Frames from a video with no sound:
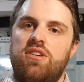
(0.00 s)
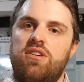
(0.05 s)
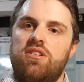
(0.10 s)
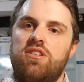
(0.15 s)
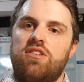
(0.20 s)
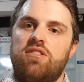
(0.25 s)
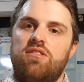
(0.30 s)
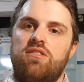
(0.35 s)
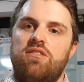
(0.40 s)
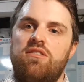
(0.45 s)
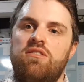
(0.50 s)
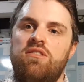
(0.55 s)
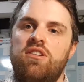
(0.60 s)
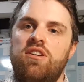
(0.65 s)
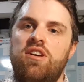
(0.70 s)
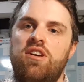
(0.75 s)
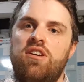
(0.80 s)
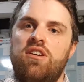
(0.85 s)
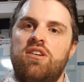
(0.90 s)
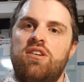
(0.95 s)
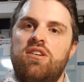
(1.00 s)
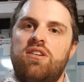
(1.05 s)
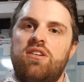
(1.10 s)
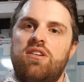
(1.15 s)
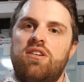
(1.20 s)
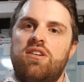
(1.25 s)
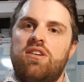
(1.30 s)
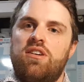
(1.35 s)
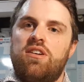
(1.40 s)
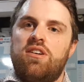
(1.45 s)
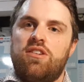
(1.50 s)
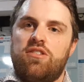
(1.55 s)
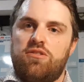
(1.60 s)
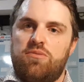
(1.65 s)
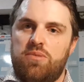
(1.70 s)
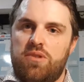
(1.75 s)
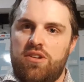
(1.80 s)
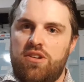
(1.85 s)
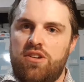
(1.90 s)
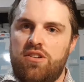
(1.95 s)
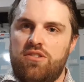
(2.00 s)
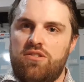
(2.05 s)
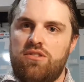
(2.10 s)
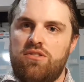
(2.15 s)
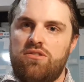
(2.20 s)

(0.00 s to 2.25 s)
clinical experience.